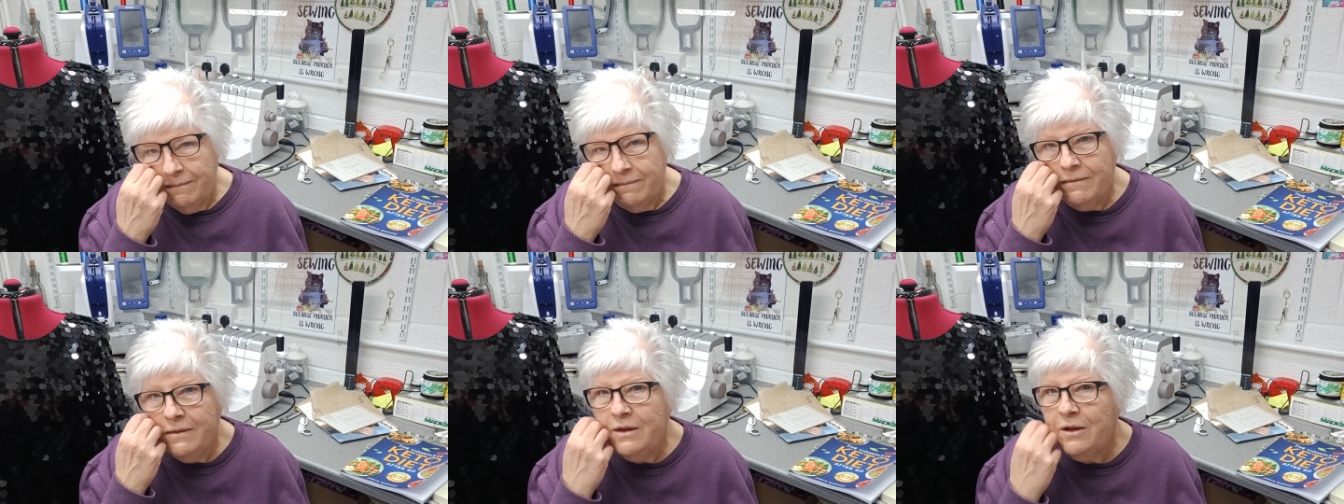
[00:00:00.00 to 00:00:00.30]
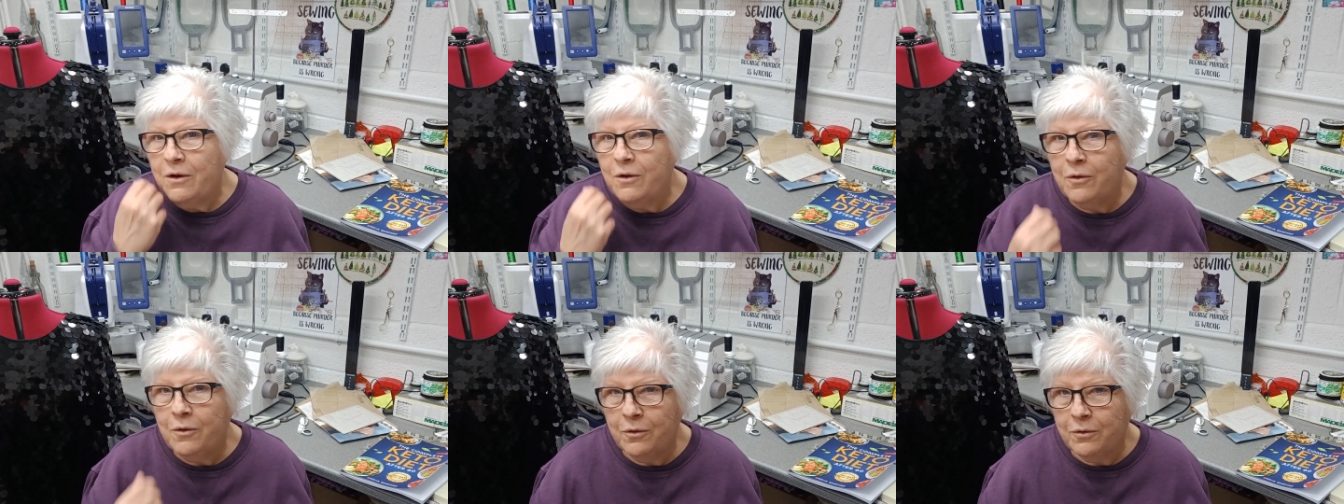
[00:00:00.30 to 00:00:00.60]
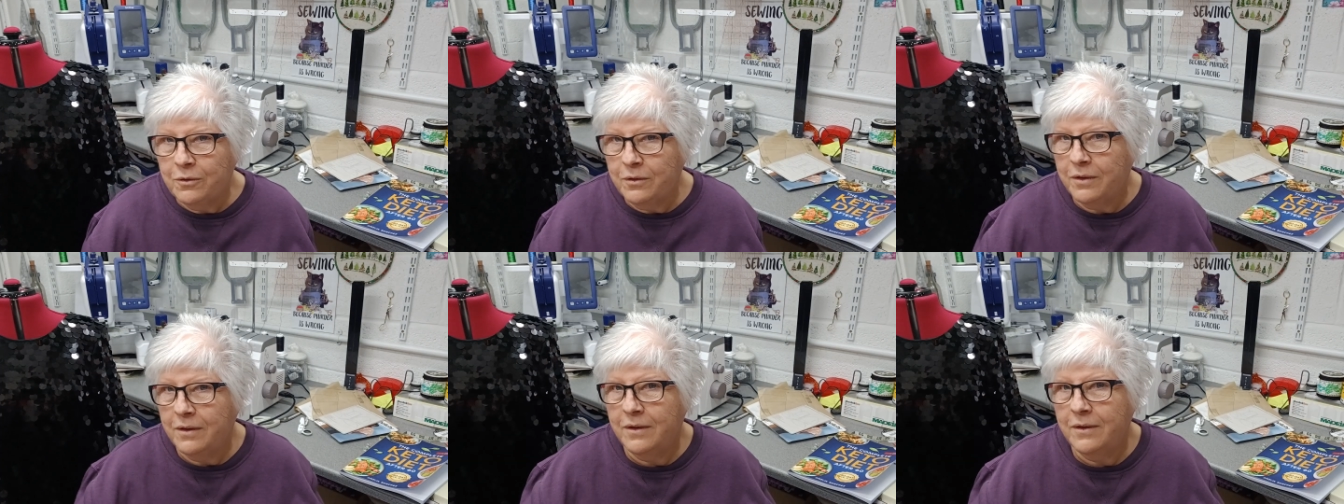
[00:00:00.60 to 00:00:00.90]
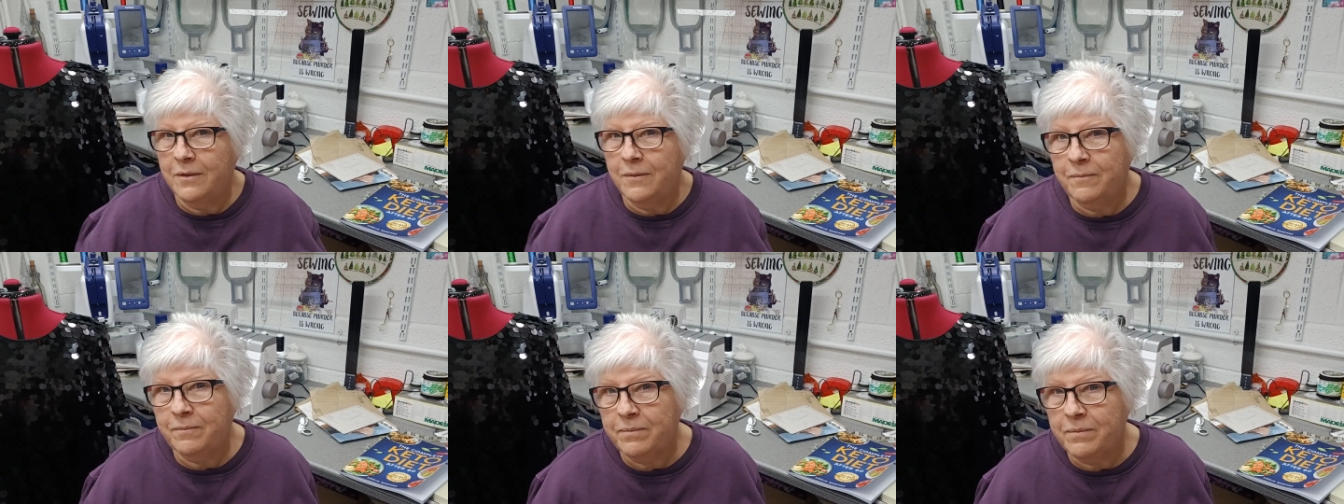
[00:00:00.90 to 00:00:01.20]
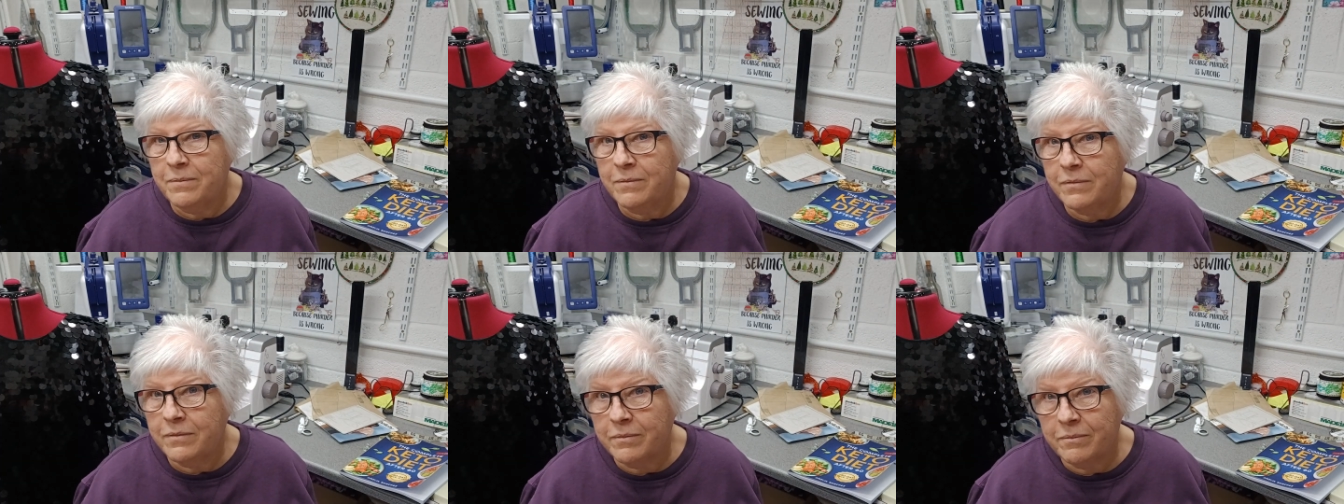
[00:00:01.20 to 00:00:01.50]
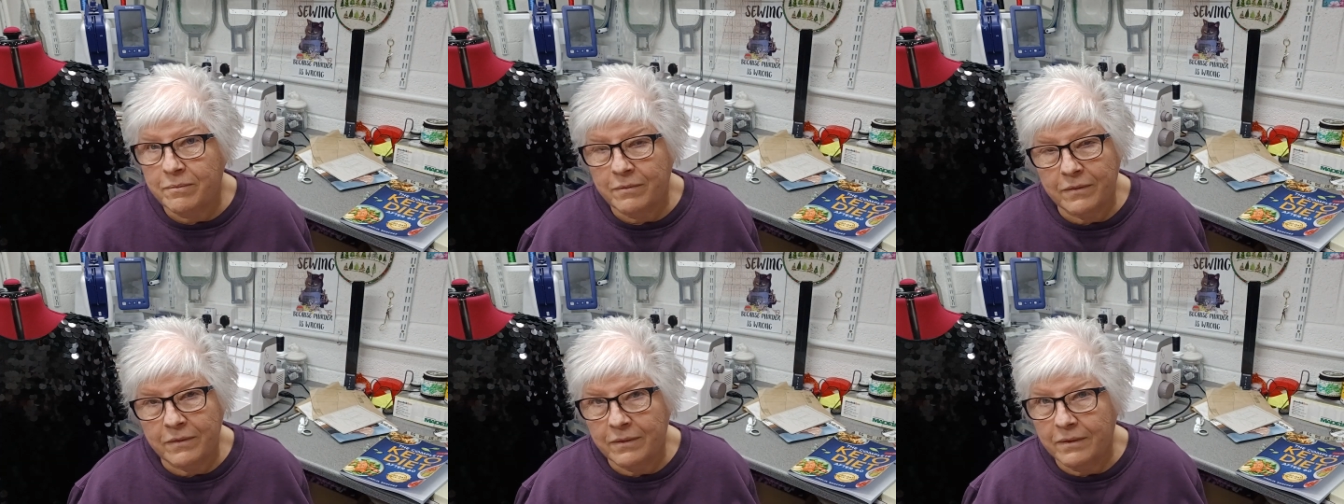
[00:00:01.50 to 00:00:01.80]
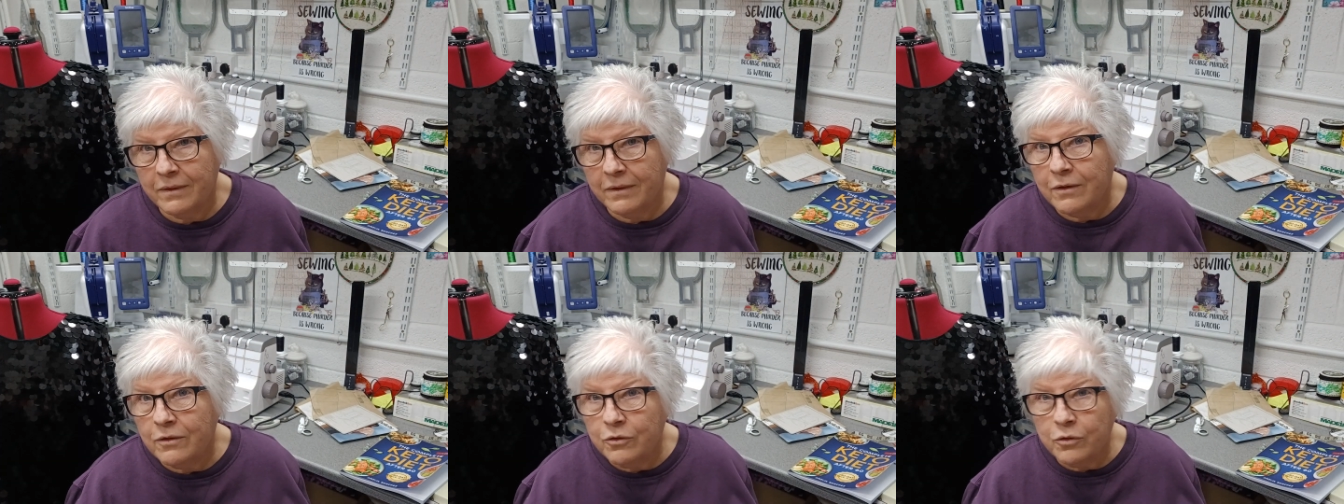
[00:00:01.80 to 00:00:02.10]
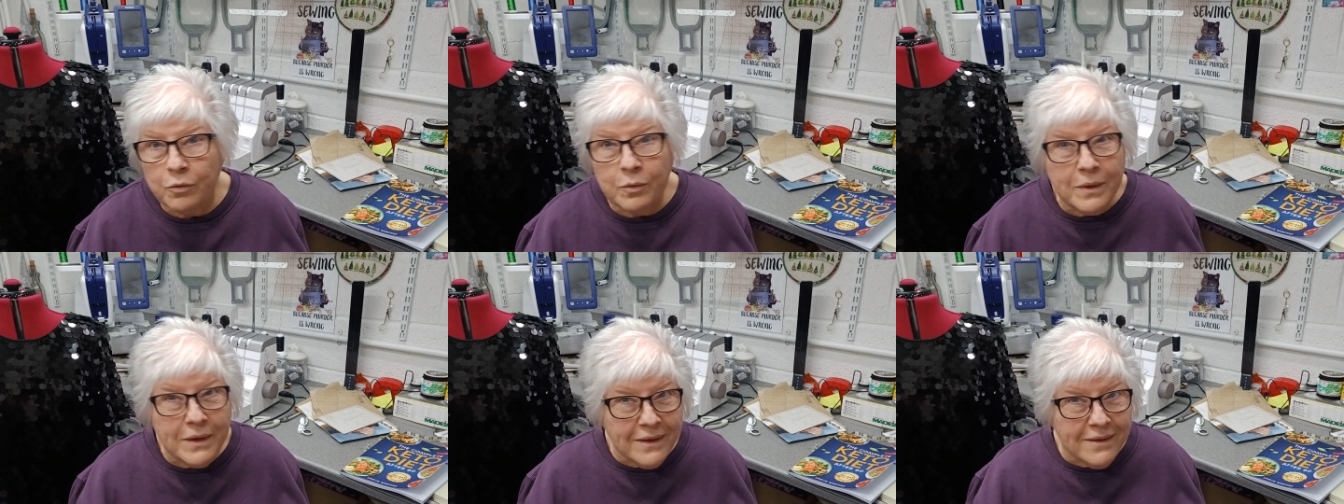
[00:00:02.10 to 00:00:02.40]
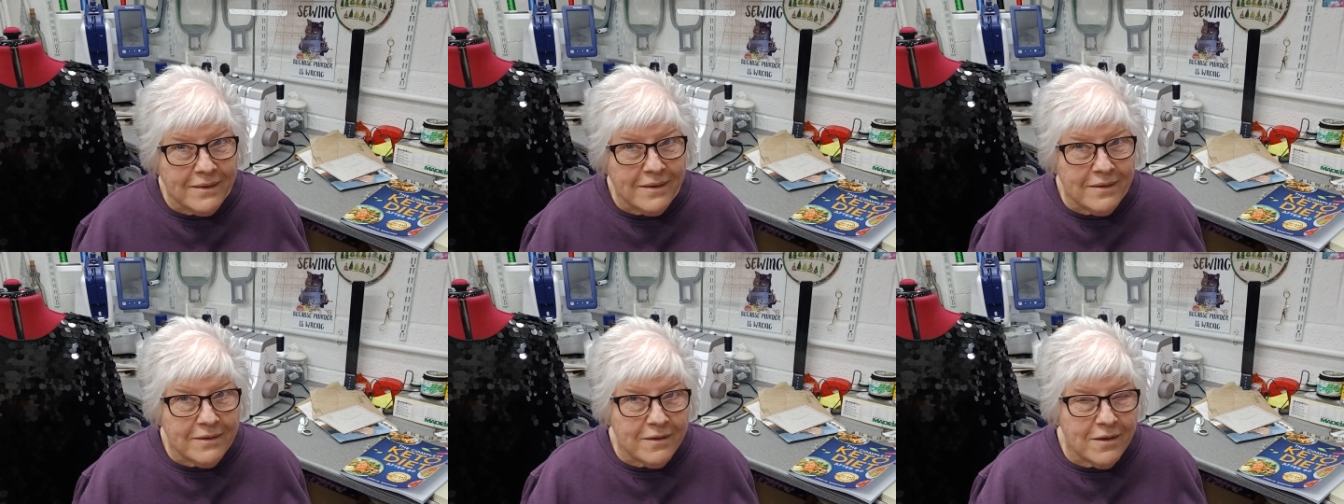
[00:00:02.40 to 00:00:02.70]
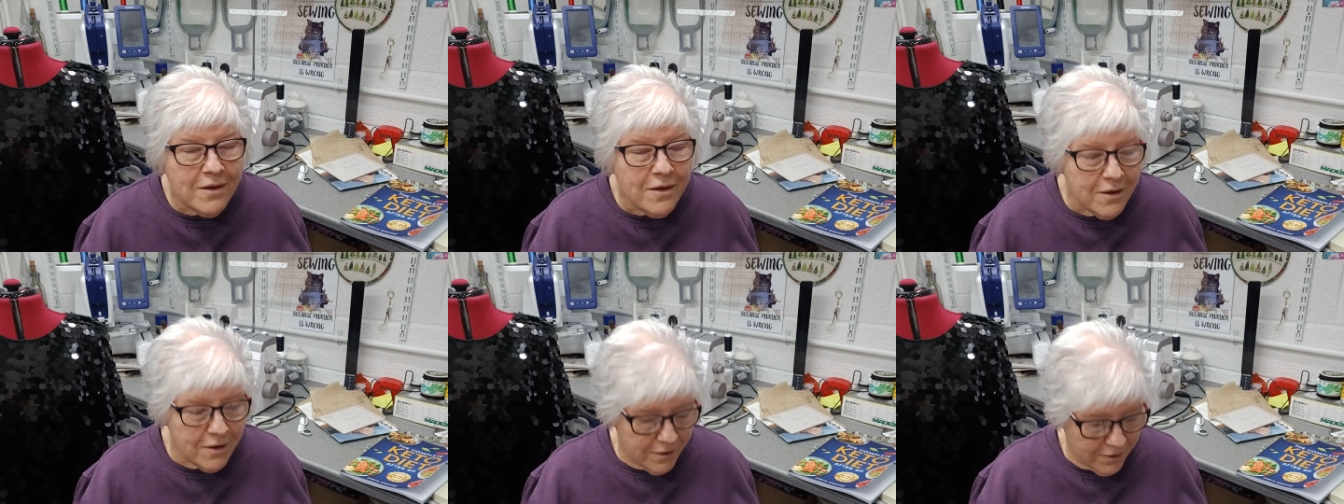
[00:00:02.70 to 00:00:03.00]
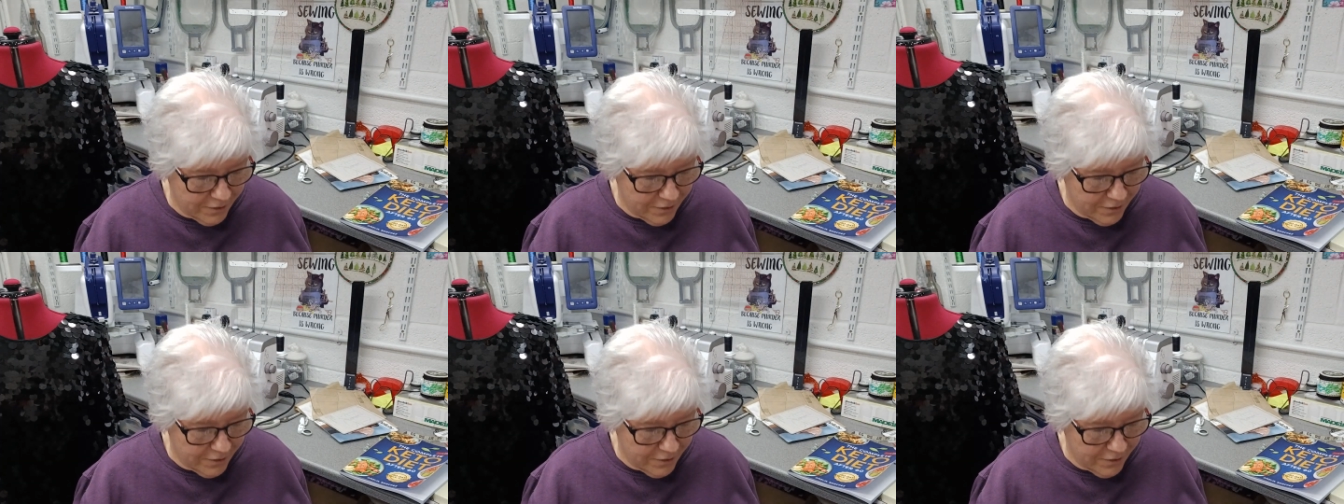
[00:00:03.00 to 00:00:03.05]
the odd sweet dessert,